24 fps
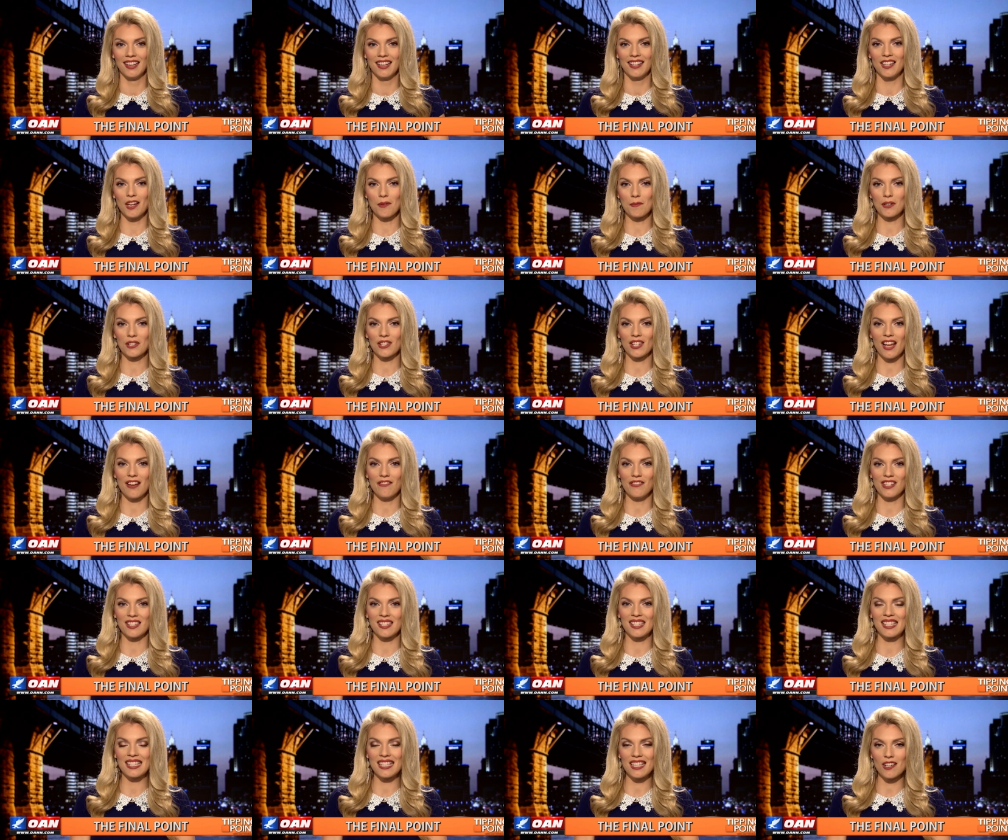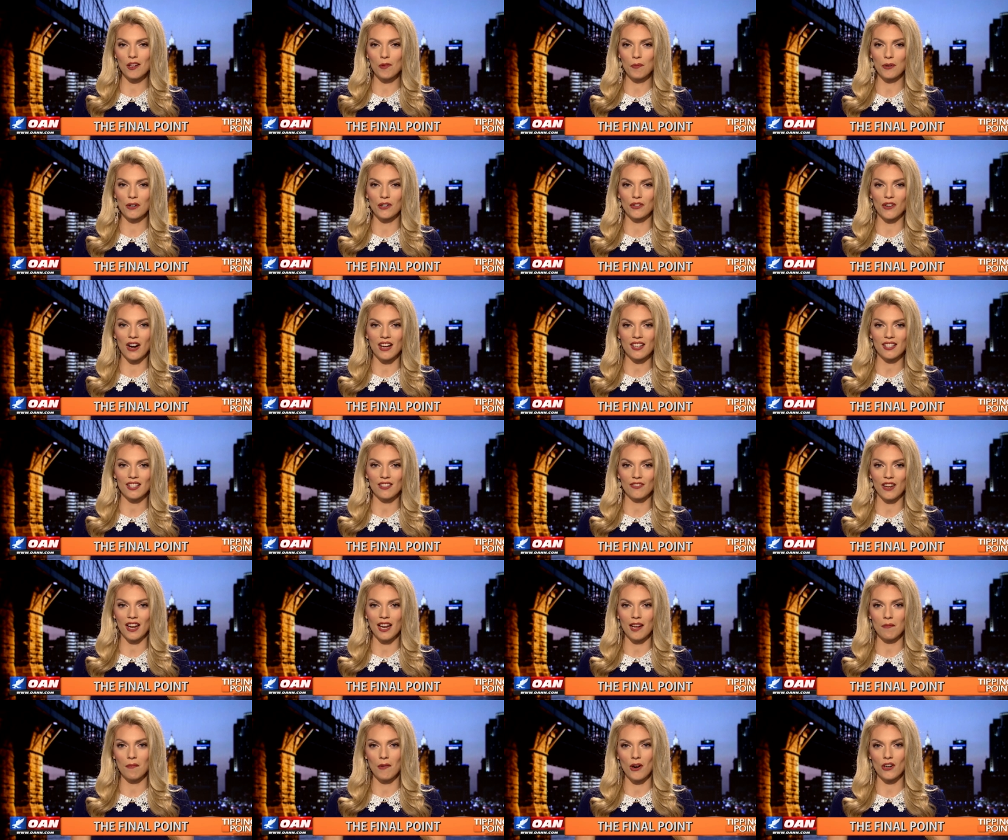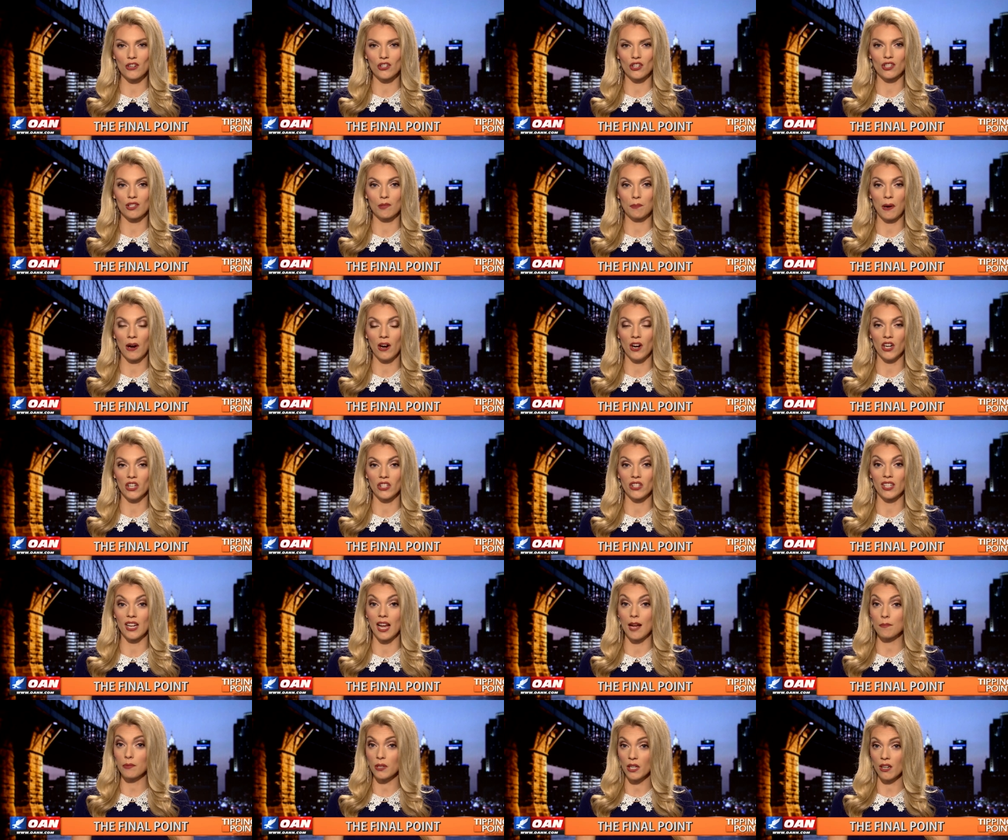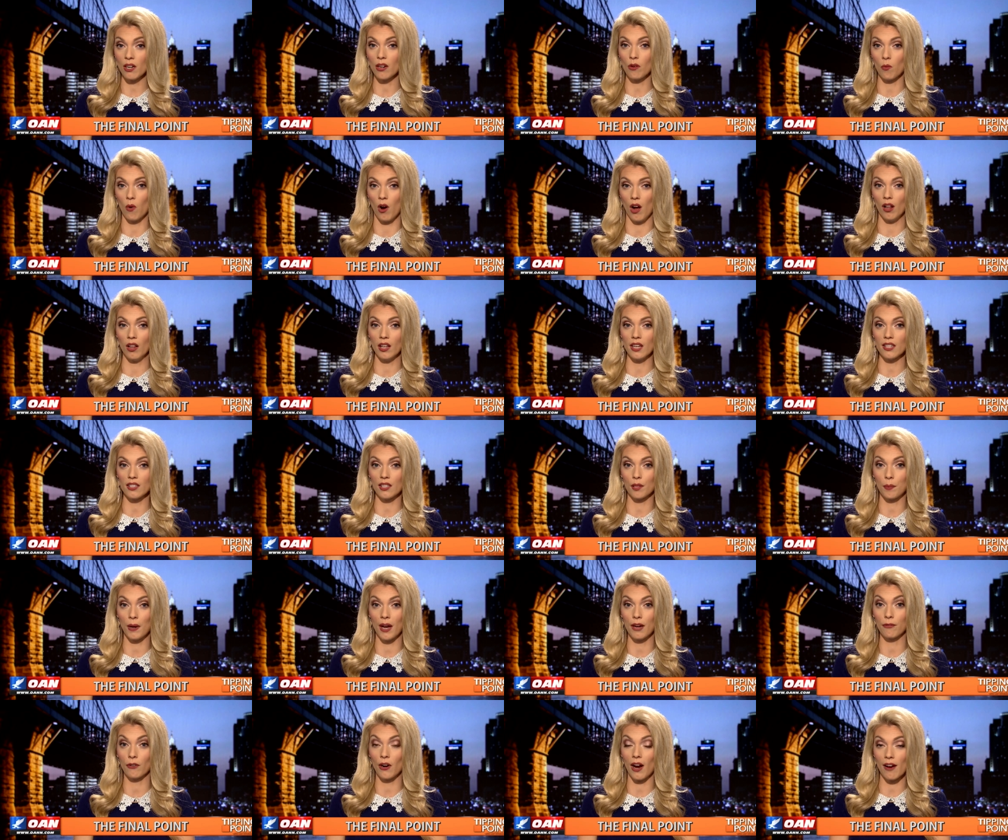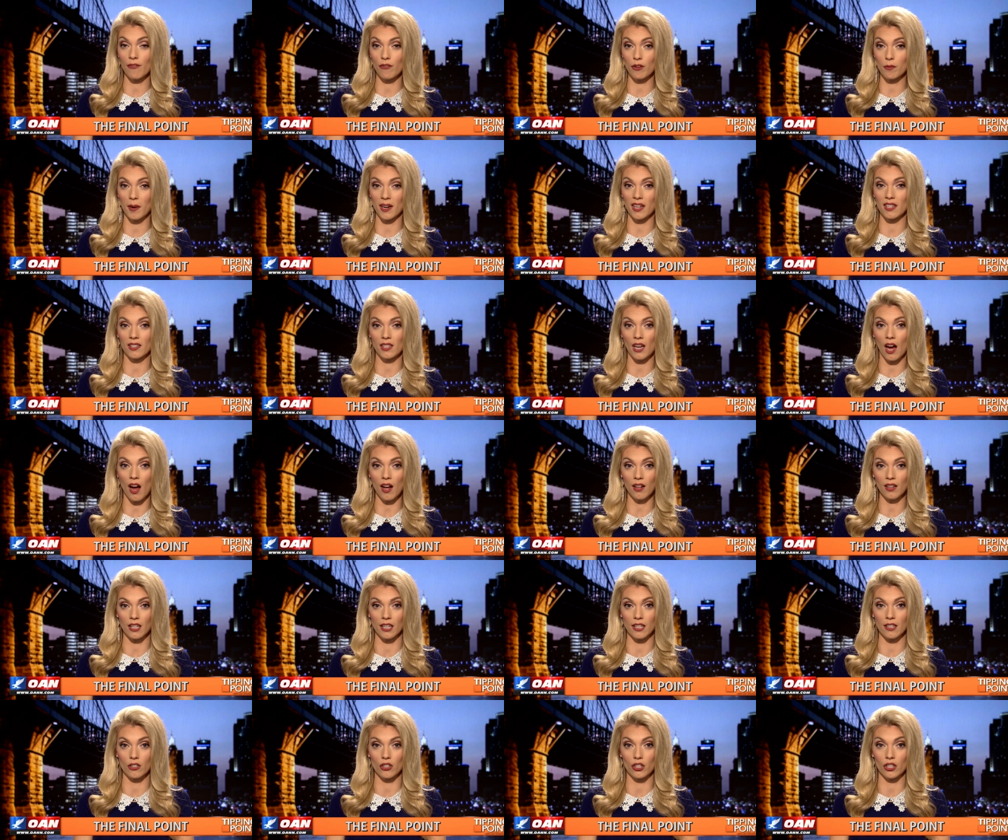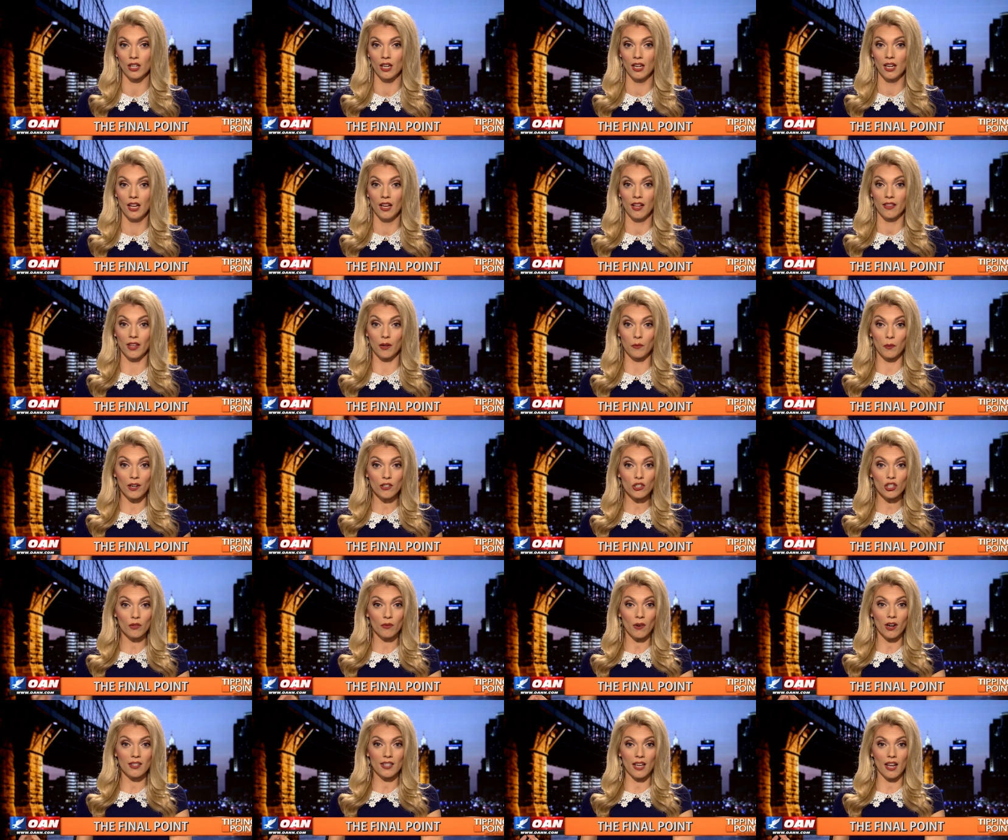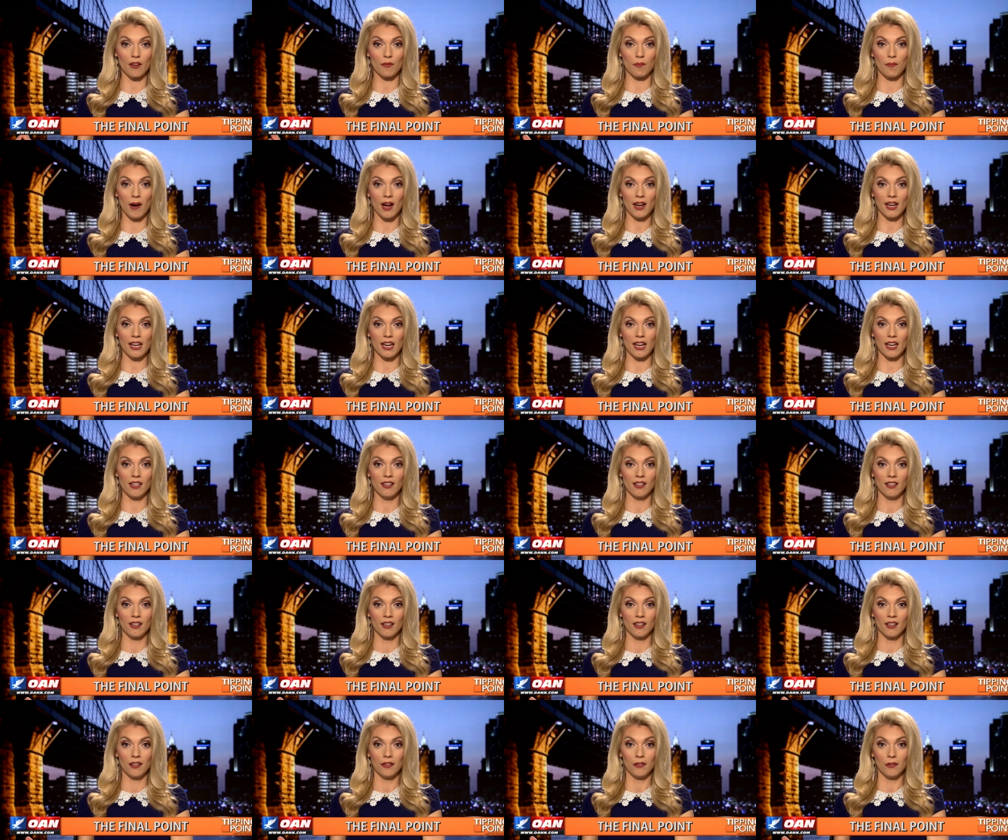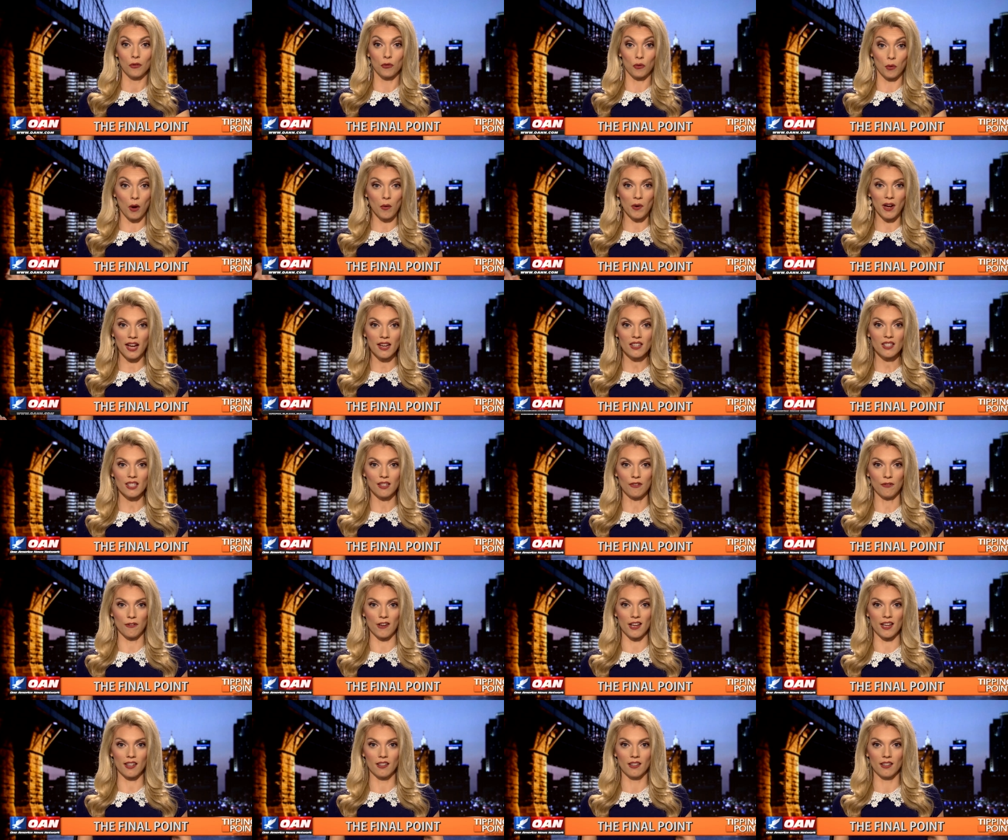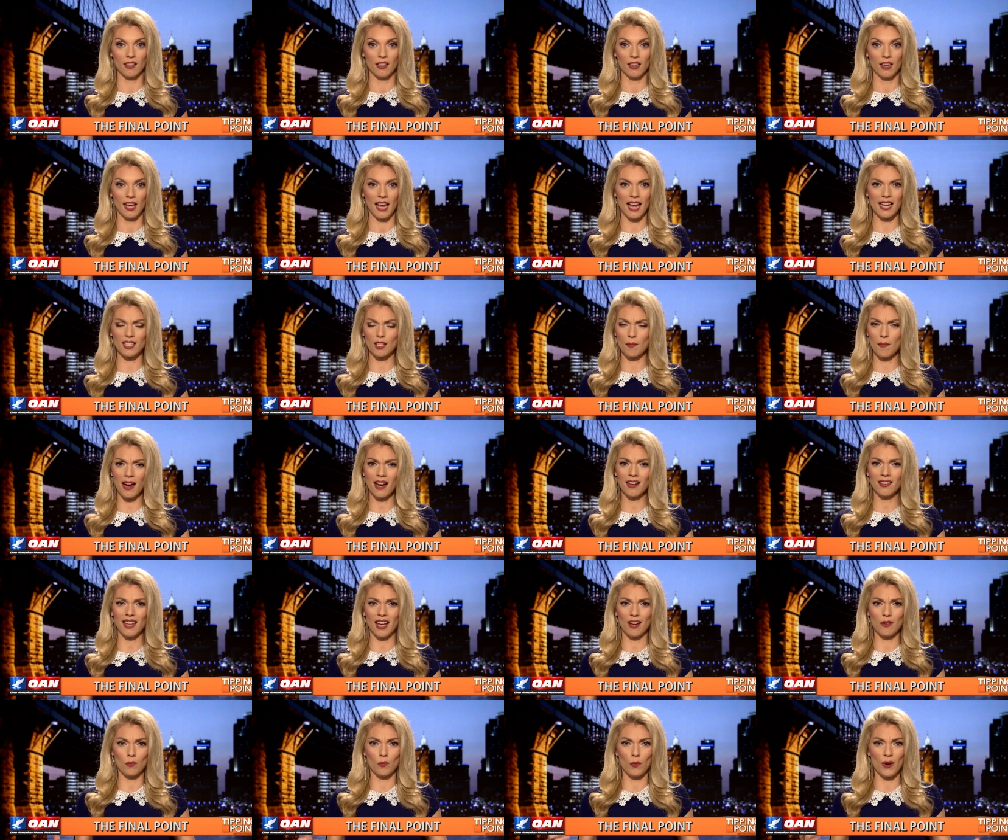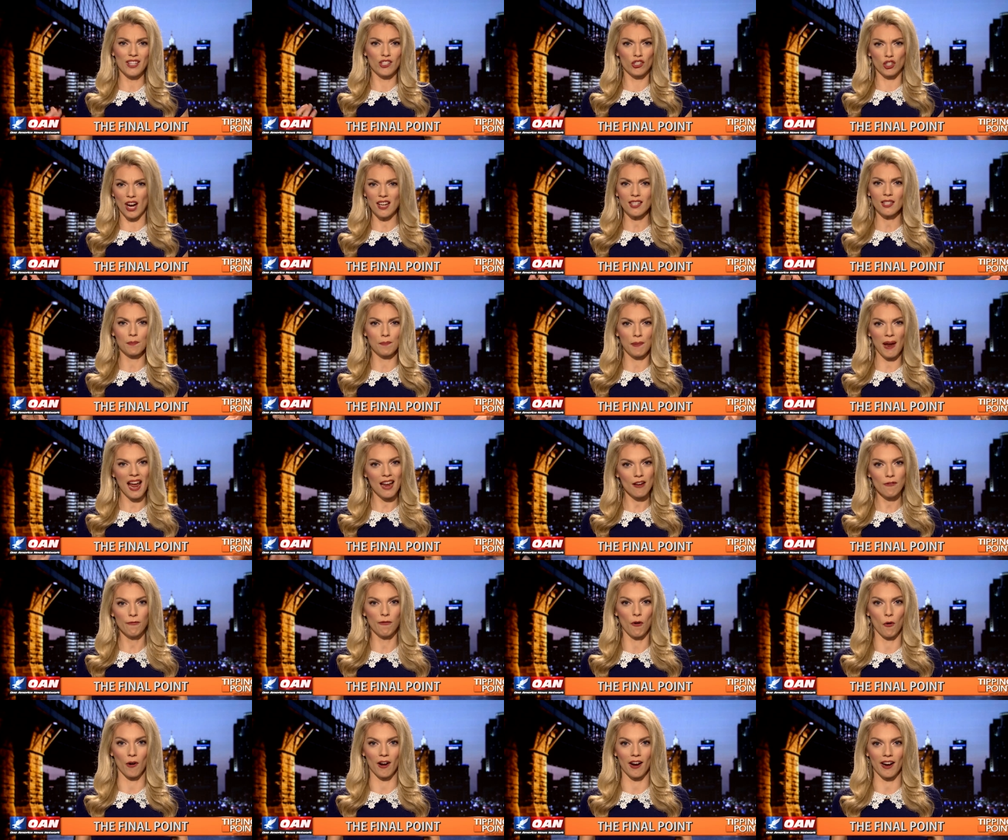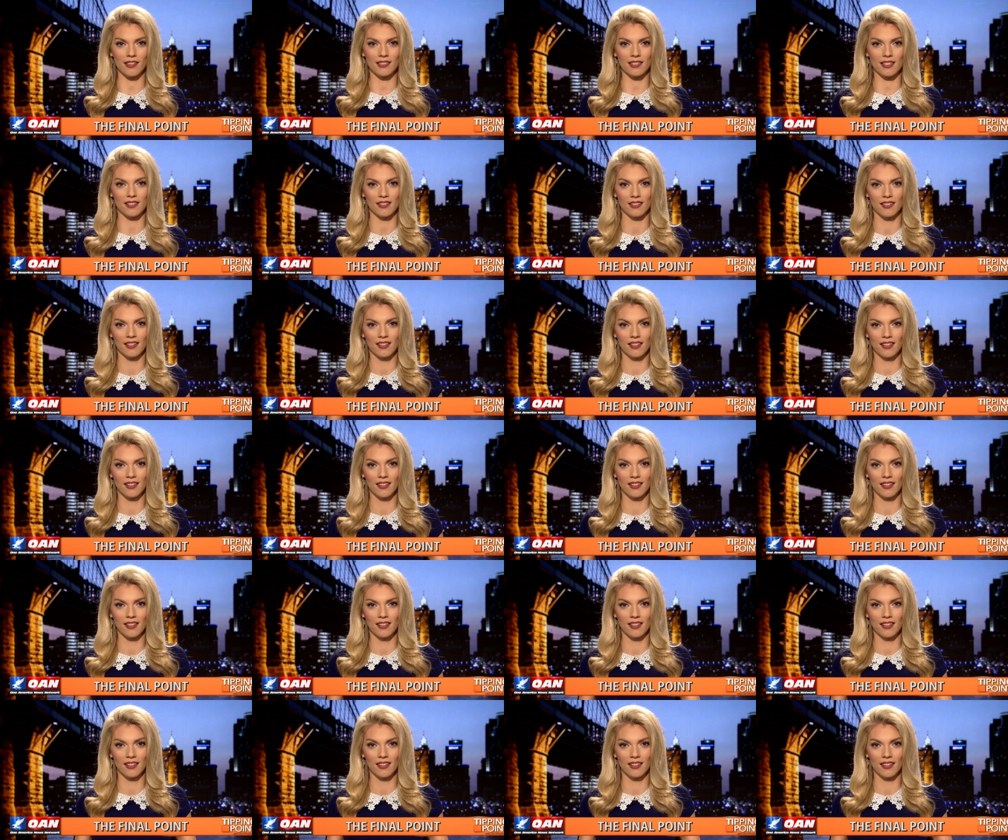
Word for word: Number seven, steal progressive Aunt Margie's purse and empty her wallet to pay for everybody's college. Then when she runs out of money, throw a hissy fit and demand that we just pay for it,